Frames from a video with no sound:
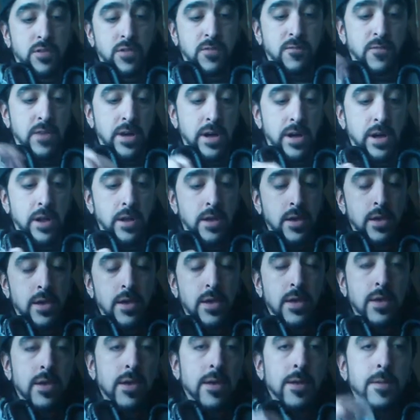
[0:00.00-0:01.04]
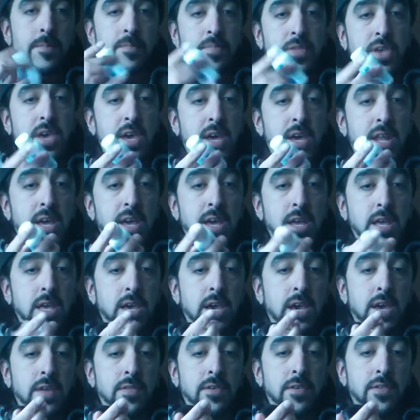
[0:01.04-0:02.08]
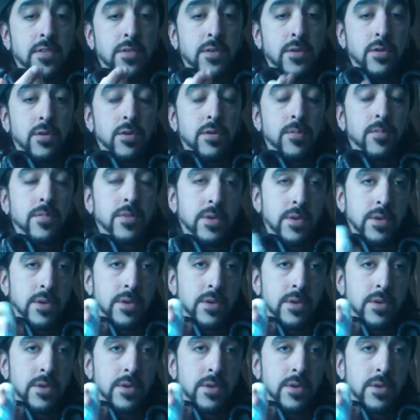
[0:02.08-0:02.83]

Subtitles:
just fine. In it, you get this little